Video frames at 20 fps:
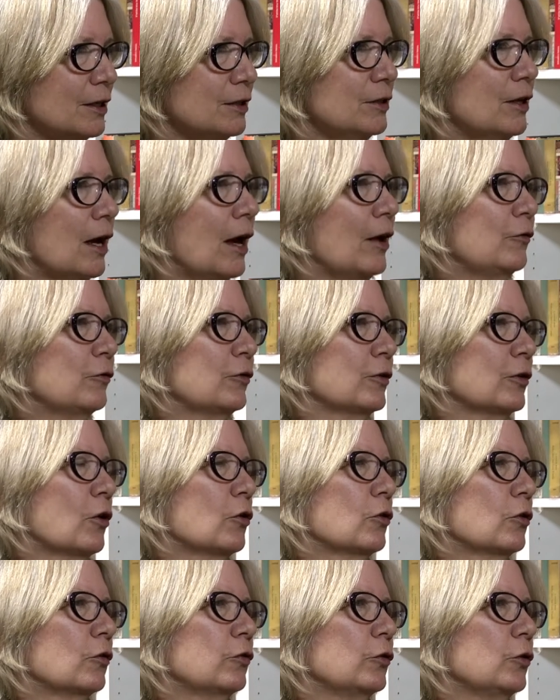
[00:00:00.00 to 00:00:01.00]
done for
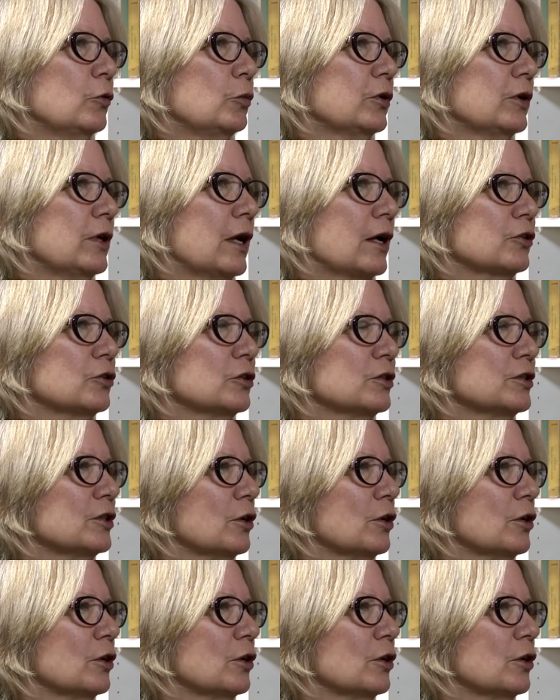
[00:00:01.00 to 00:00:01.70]
local food production.